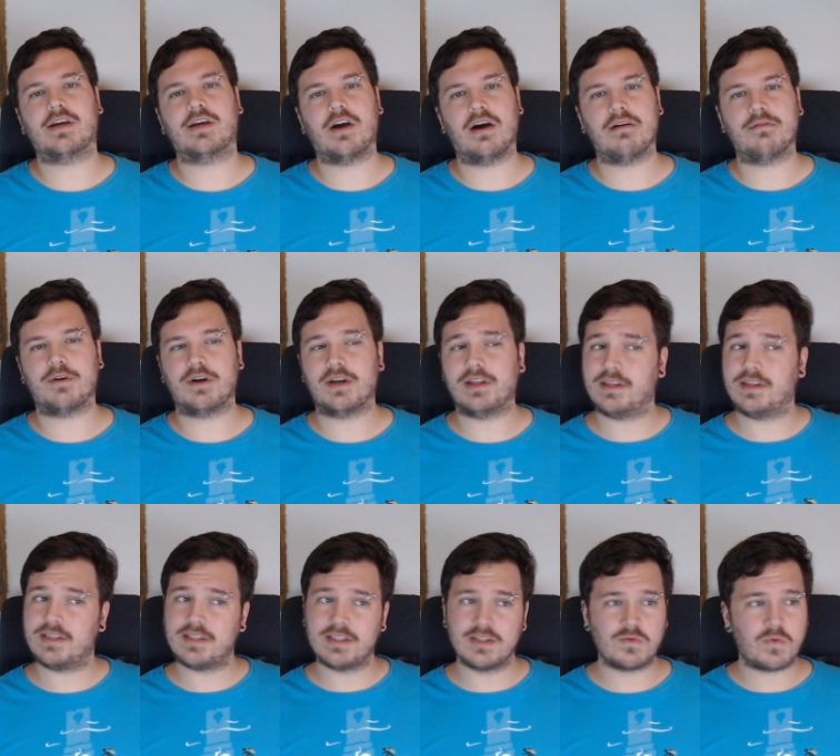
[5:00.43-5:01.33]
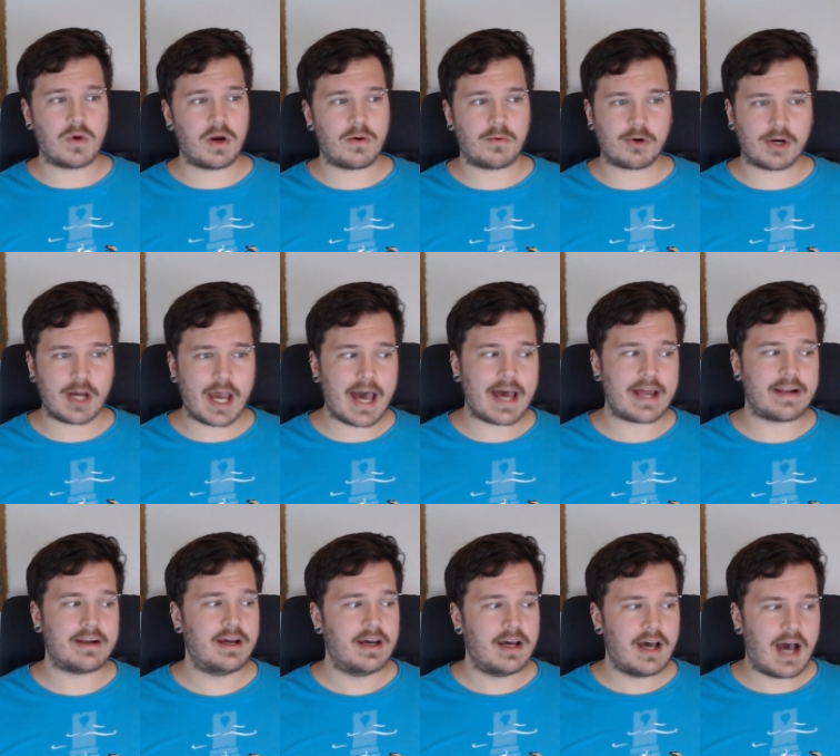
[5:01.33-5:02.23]
I covered, and this is where we're
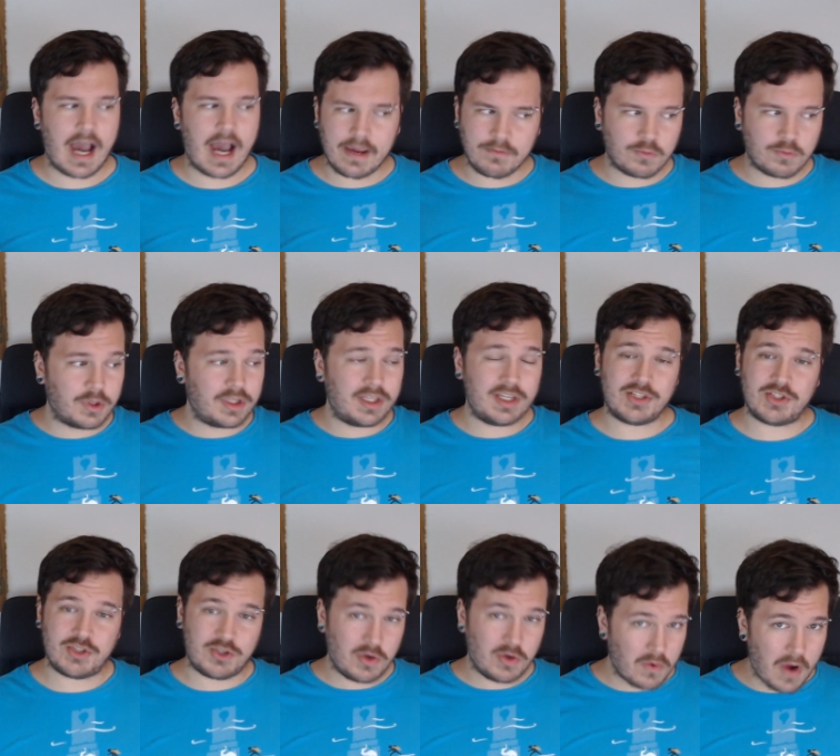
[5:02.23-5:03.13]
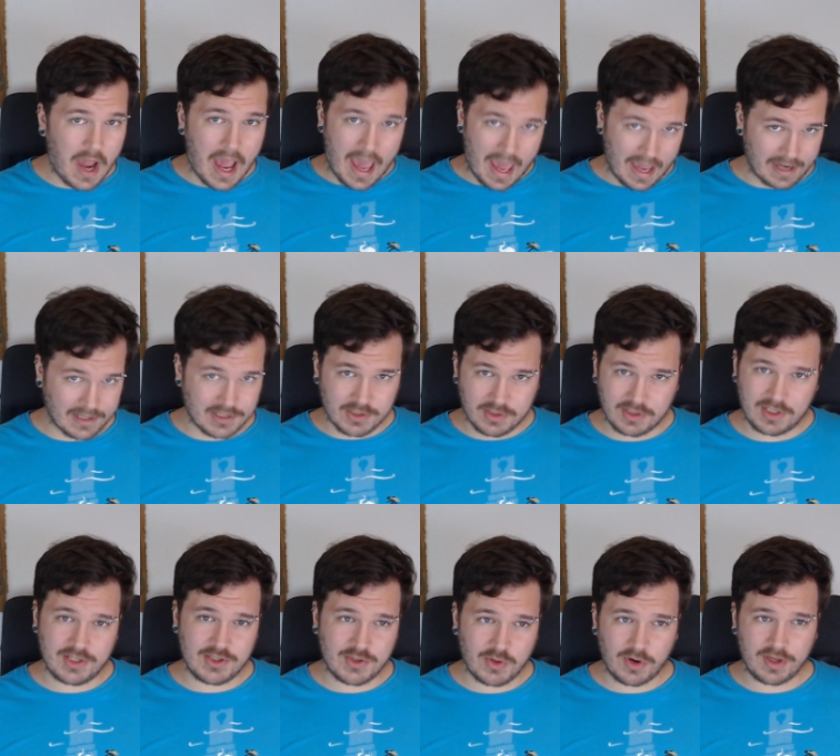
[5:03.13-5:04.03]
at. I really do
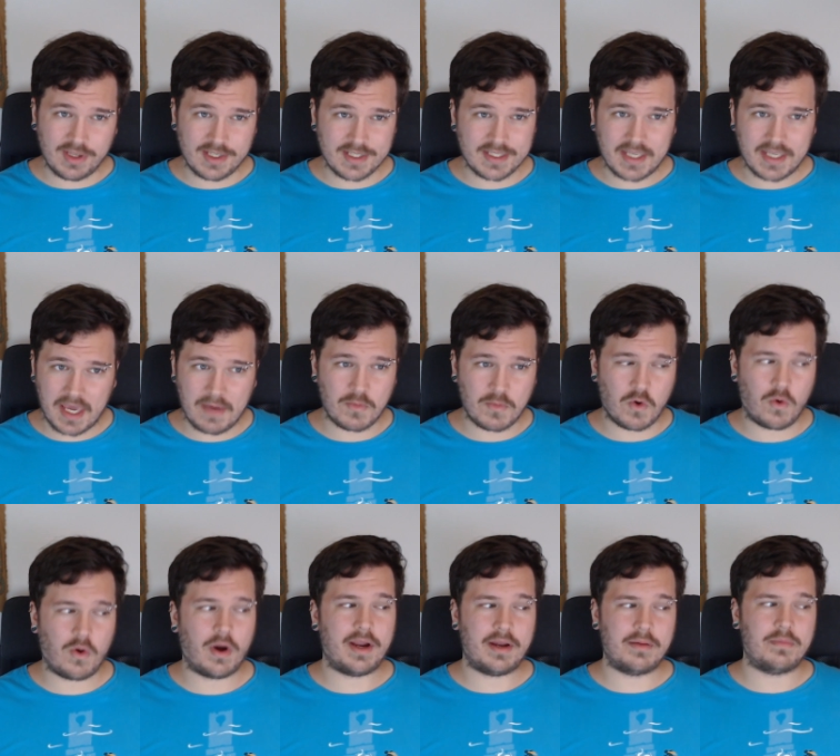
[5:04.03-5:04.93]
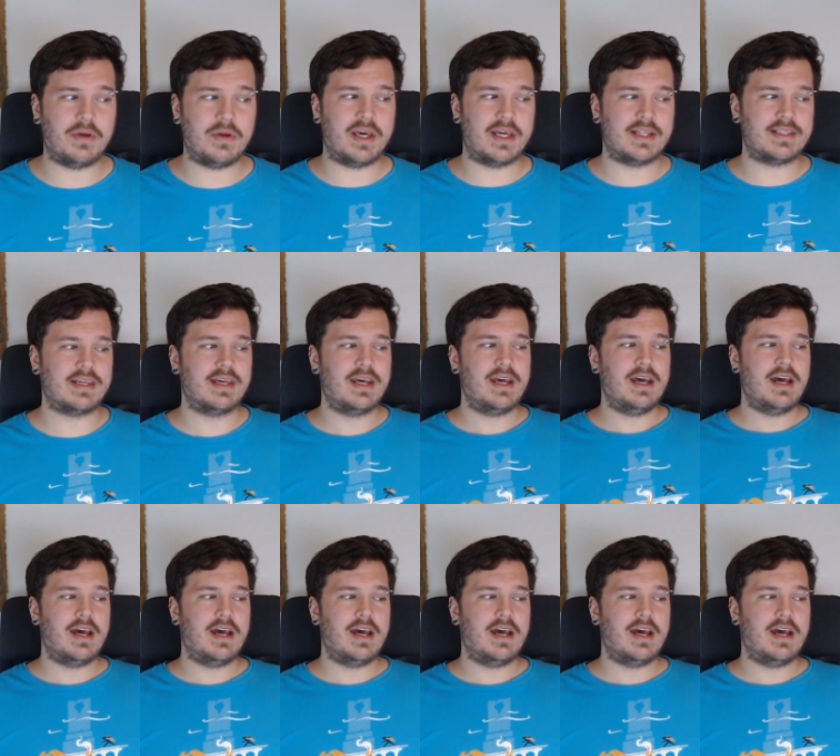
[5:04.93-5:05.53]
actually enjoy this game quite a bit.